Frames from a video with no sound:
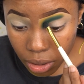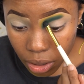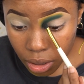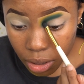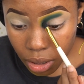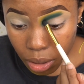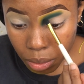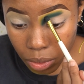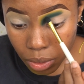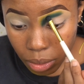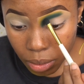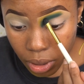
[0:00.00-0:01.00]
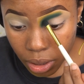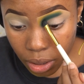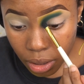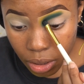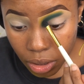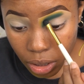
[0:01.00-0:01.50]
just keep
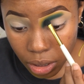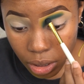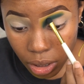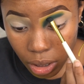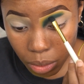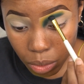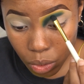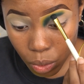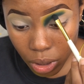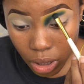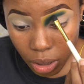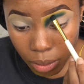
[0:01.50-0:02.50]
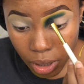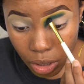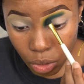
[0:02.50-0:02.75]
swimming, just keep swimming,